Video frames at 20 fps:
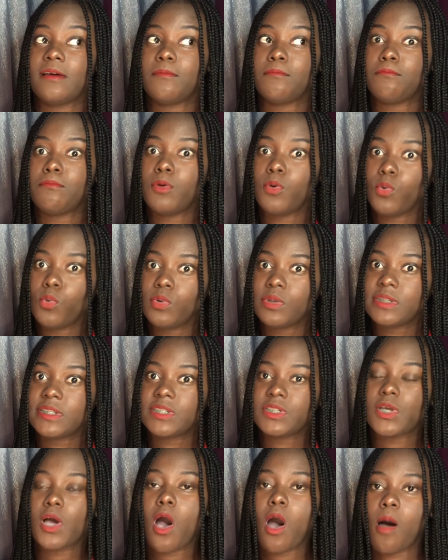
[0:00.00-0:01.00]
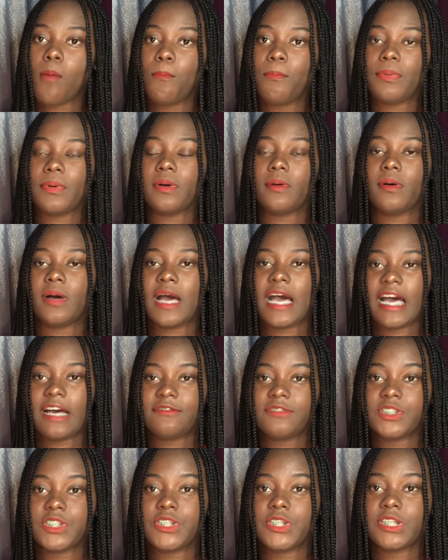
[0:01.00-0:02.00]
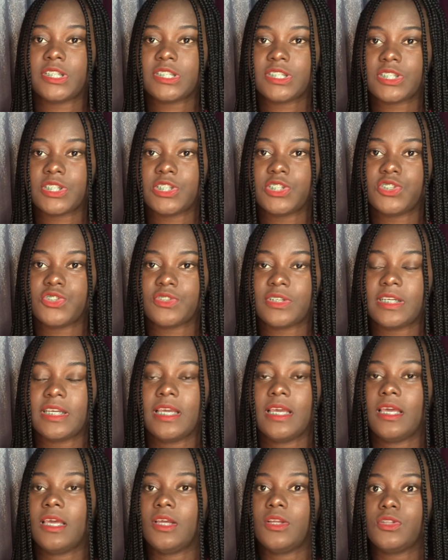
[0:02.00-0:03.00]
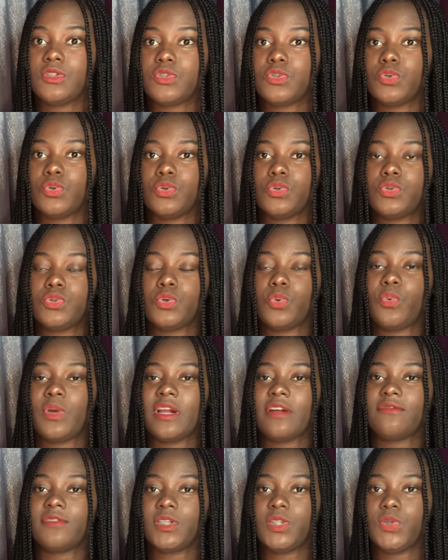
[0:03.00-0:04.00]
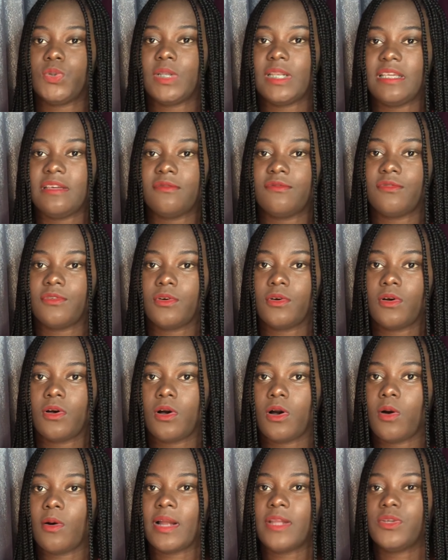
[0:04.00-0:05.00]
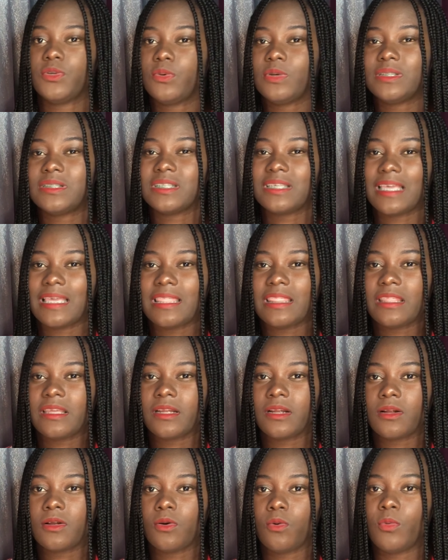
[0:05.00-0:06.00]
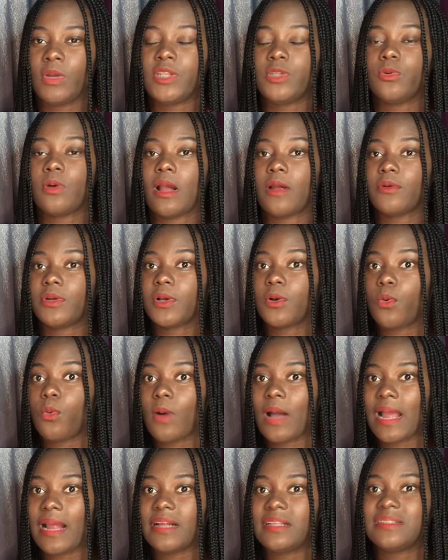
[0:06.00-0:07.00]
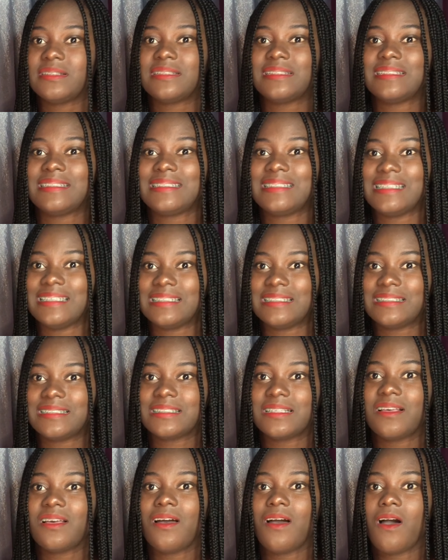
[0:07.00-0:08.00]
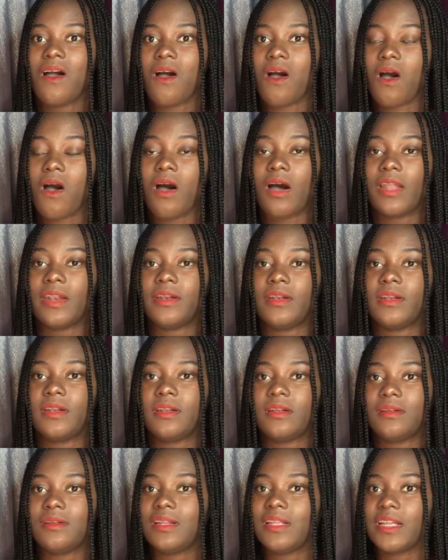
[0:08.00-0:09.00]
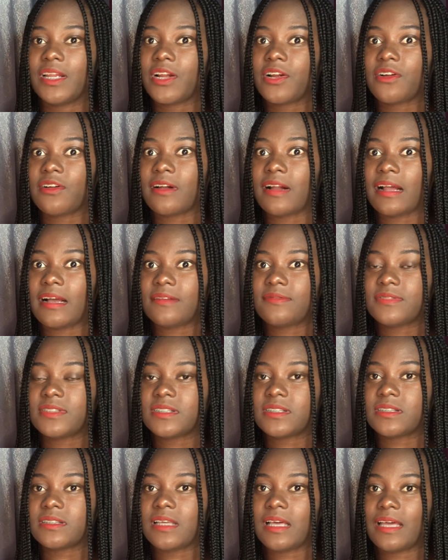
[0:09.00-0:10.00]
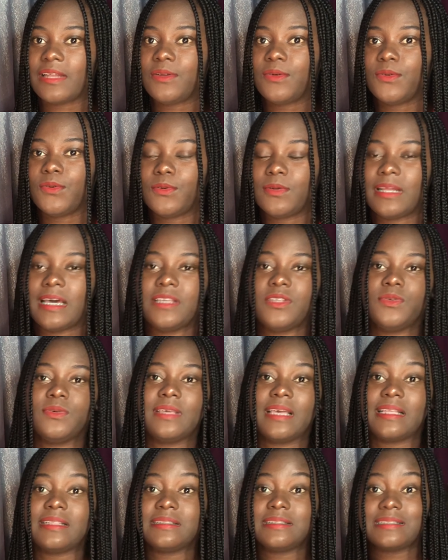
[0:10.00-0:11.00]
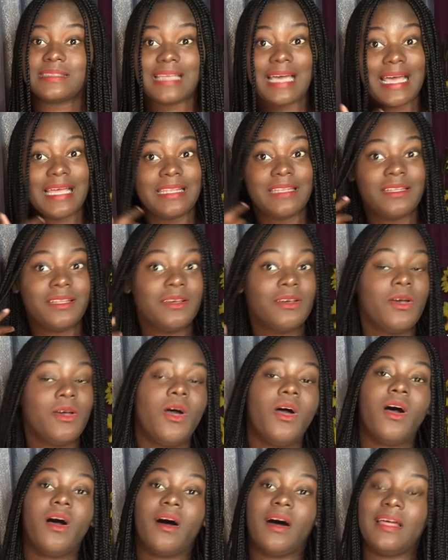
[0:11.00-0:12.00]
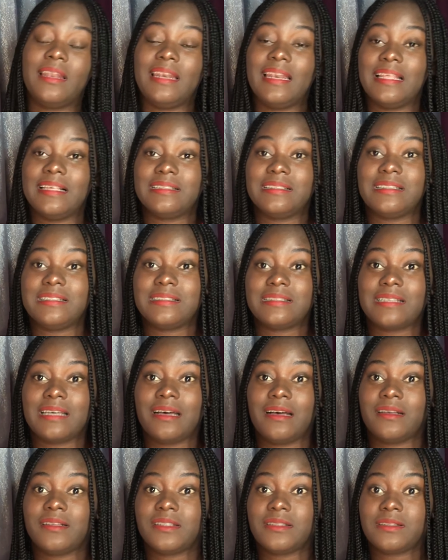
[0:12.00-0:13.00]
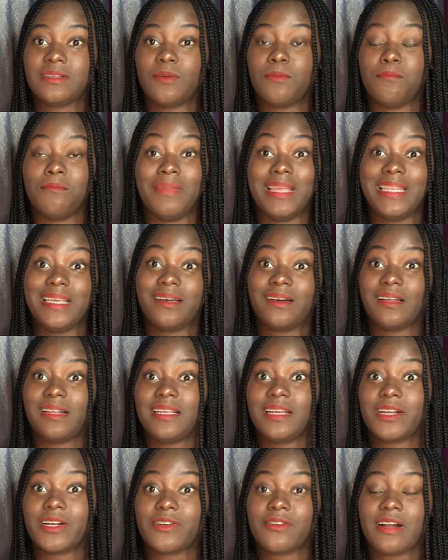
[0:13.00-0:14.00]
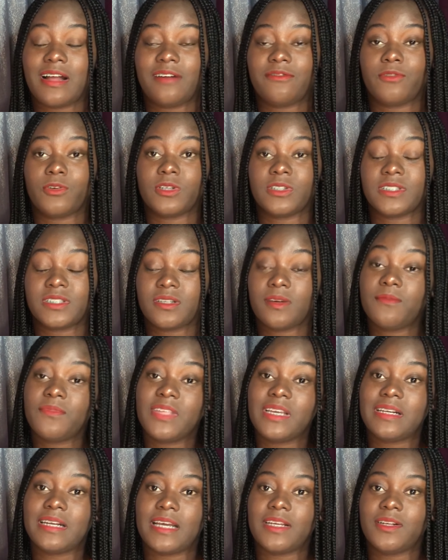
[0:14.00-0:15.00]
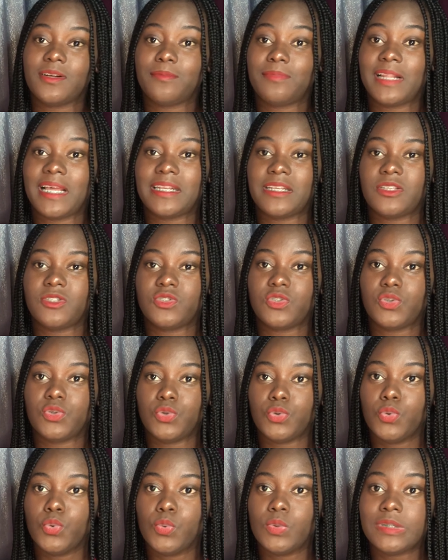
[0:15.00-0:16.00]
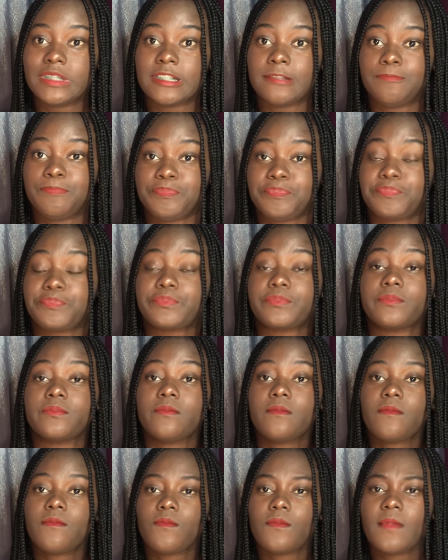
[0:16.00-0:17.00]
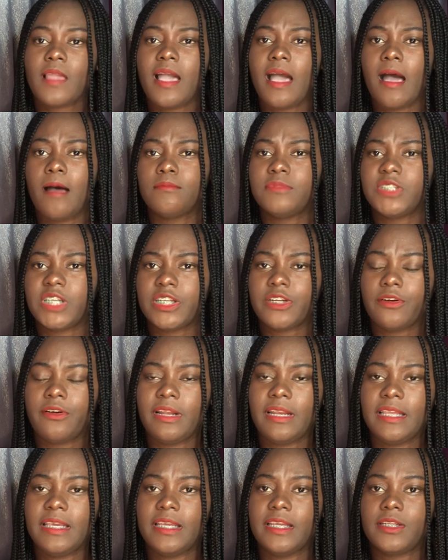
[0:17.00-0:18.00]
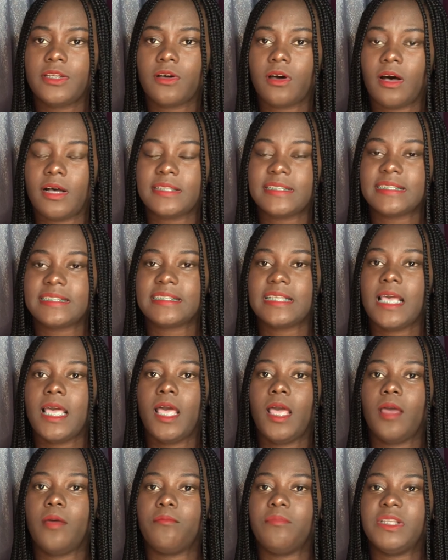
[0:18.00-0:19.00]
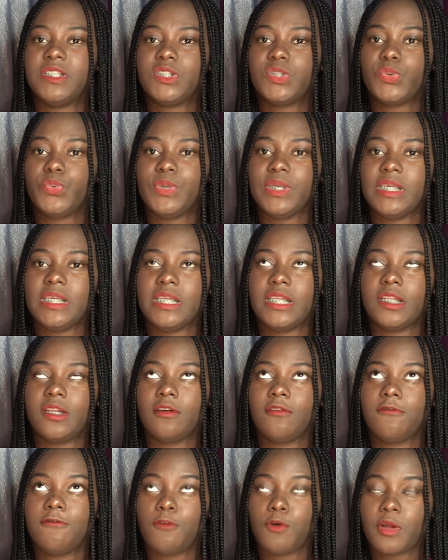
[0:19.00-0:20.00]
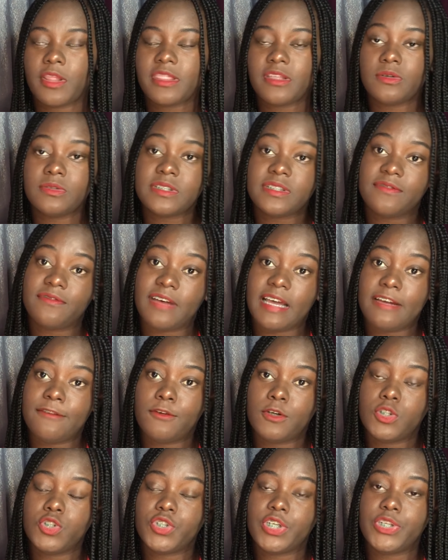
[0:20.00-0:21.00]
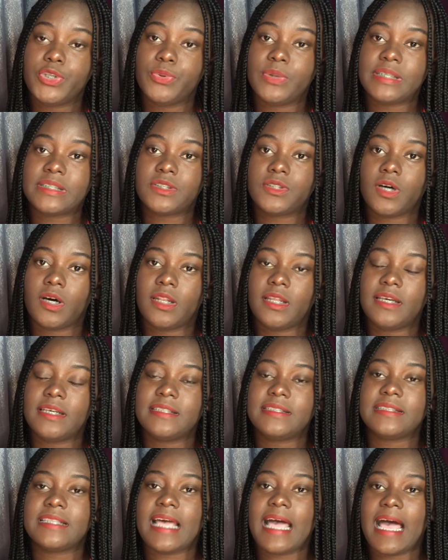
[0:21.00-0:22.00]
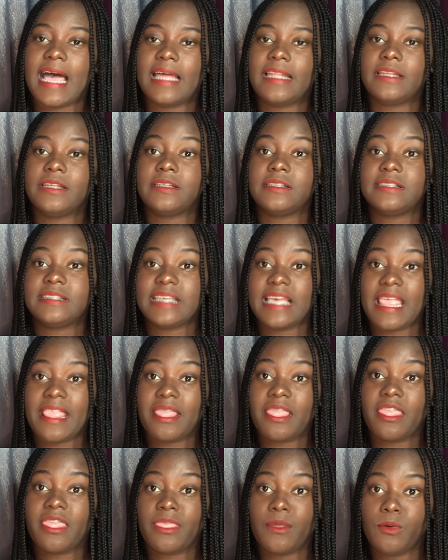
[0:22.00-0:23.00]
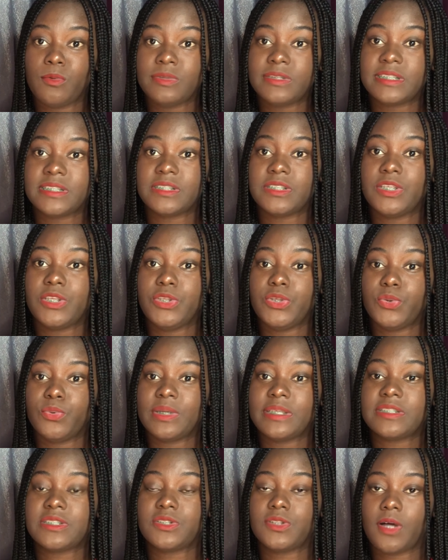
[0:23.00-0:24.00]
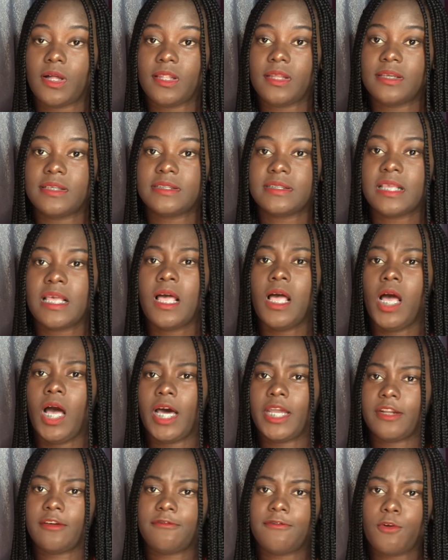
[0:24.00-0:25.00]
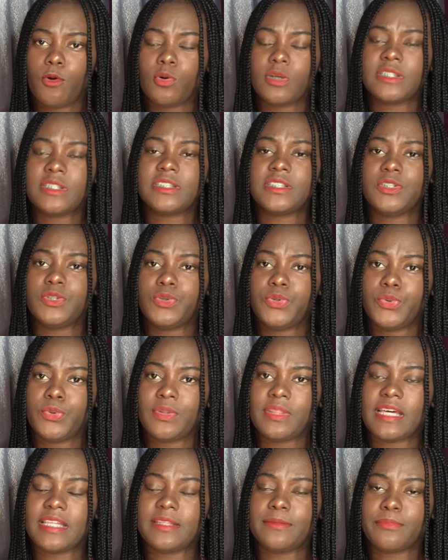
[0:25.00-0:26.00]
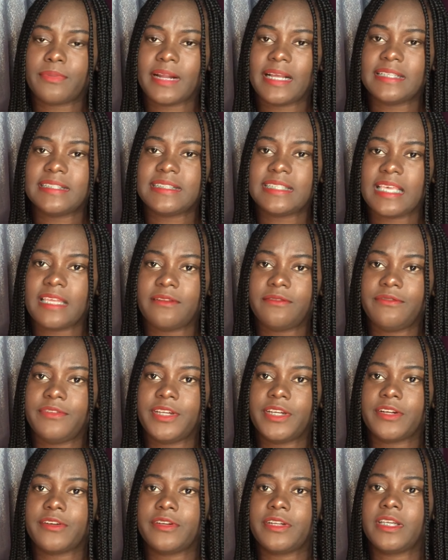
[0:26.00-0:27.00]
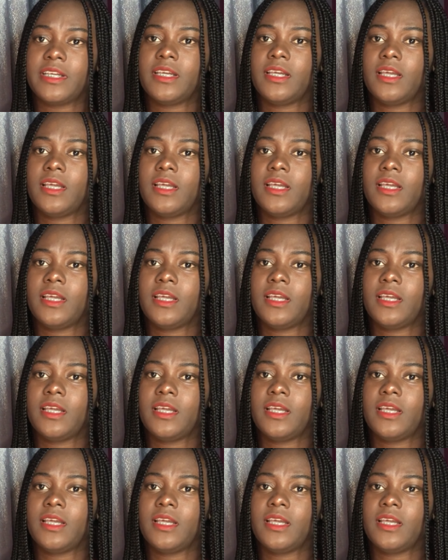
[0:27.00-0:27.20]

post-op after your surgery to wherever you live? How are you going to get there when you are required to sit on aircrafts? I don't know that you can stand unless it's some medical aircraft or something that you're planning to use. Generally, it costs between $4,500 US and $10,000 US. And of course, you know that the price can vary,